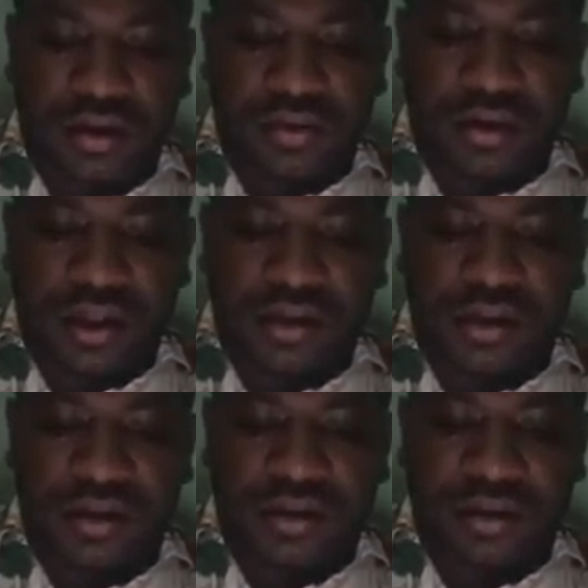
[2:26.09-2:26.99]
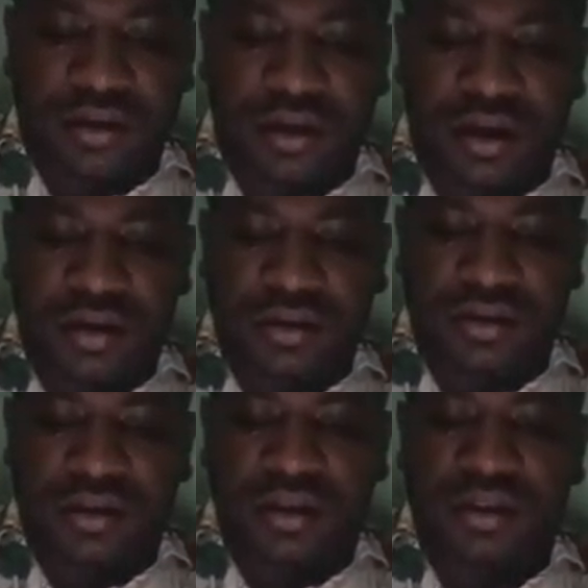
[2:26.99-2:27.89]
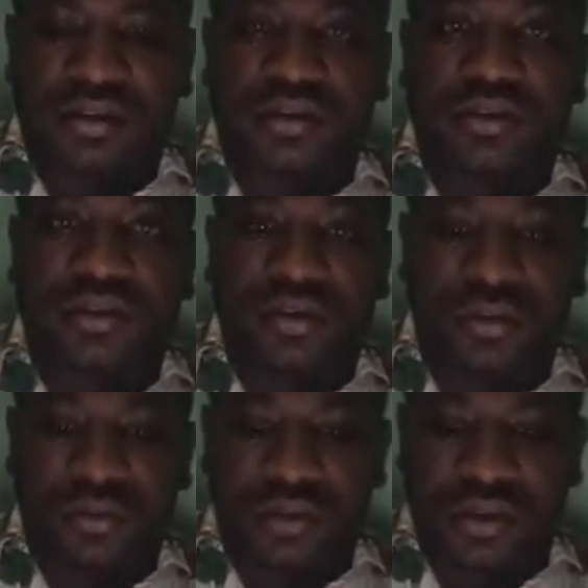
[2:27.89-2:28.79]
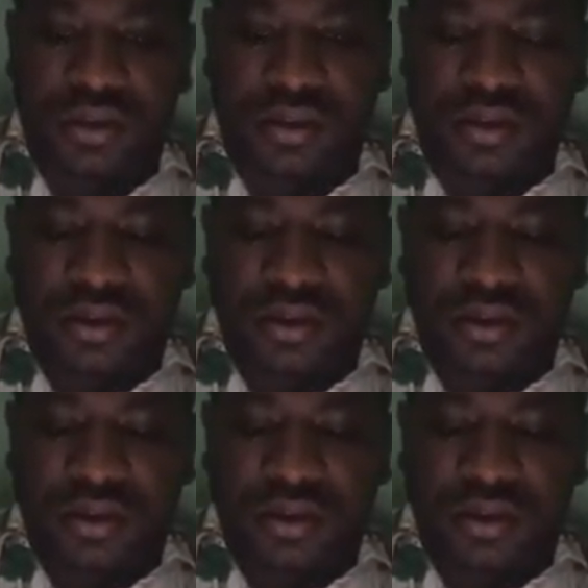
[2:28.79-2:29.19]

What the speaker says: rather large needle slowly